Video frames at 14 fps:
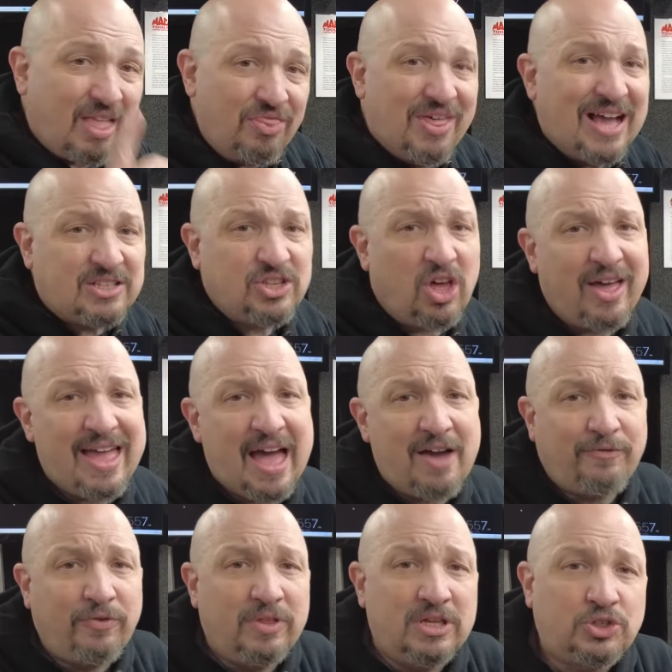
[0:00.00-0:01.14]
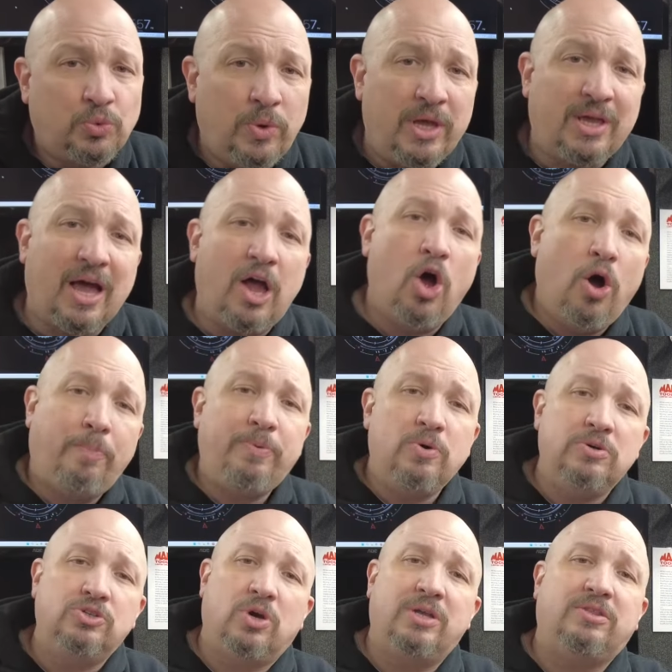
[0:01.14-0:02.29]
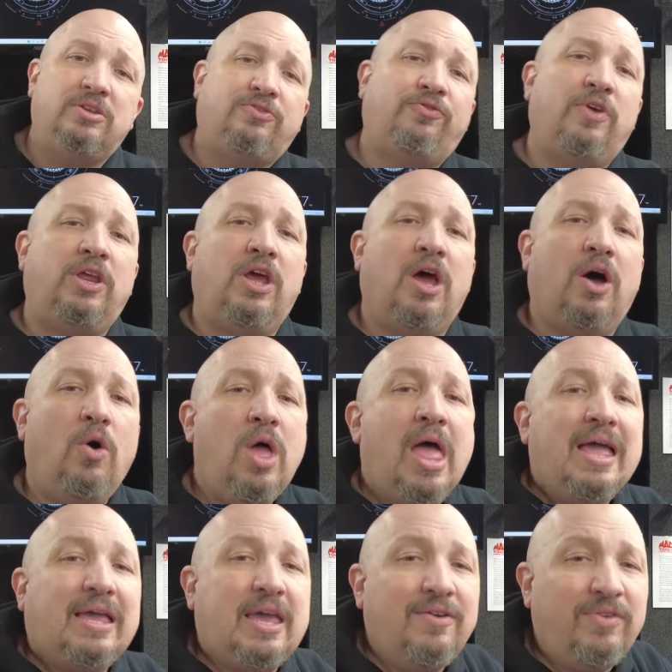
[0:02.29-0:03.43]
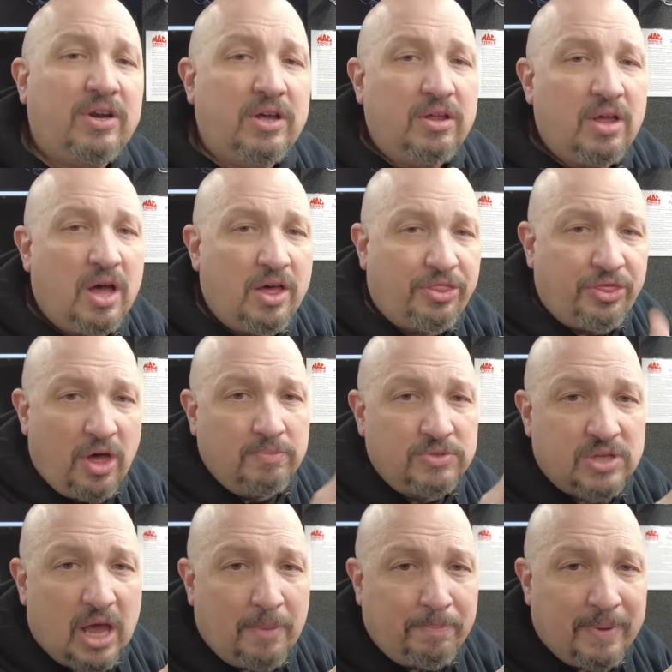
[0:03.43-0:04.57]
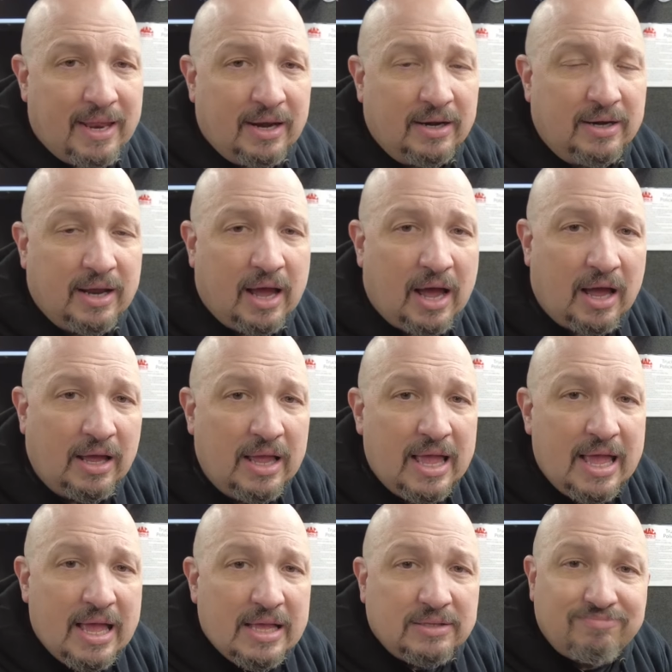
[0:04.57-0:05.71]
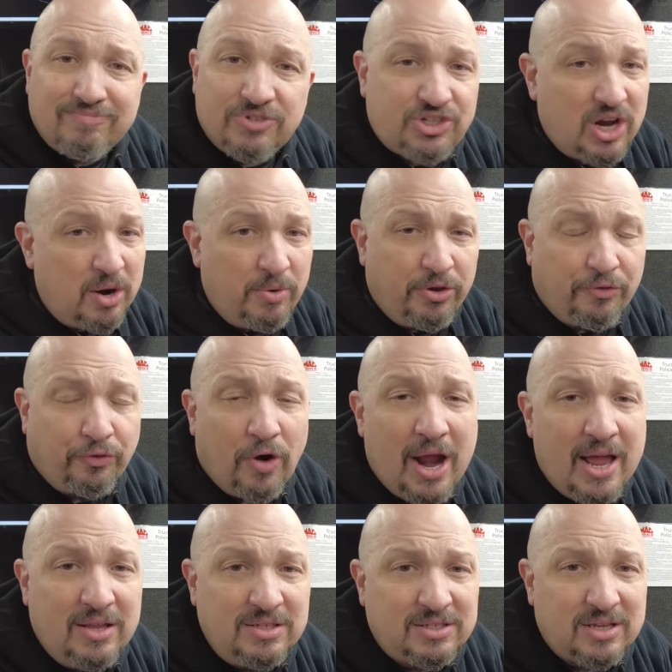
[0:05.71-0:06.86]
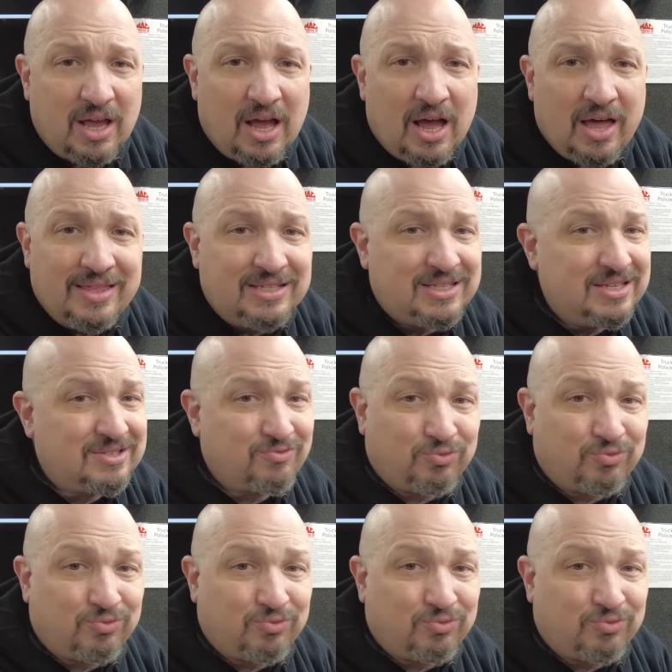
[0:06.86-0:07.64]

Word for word: that's all I have for this week. I hope you enjoyed this video. Give it a, a thumbs up and uh, share it with your friends. Uh, this is